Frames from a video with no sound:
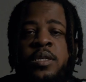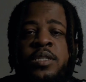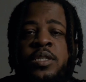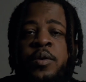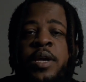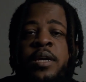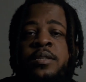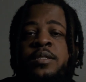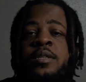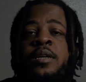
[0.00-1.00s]
So
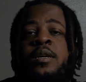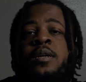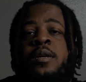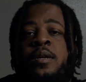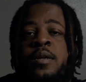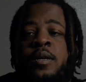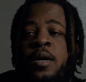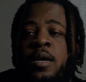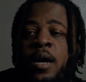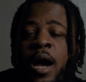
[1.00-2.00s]
yes,
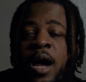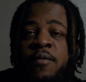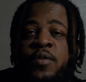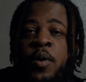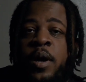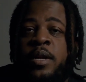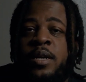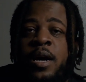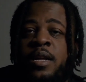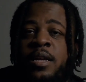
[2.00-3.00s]
I have no
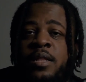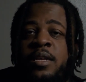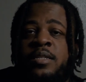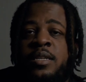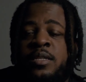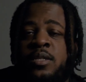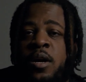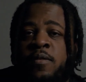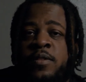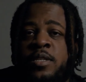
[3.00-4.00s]
idea how to end these things off.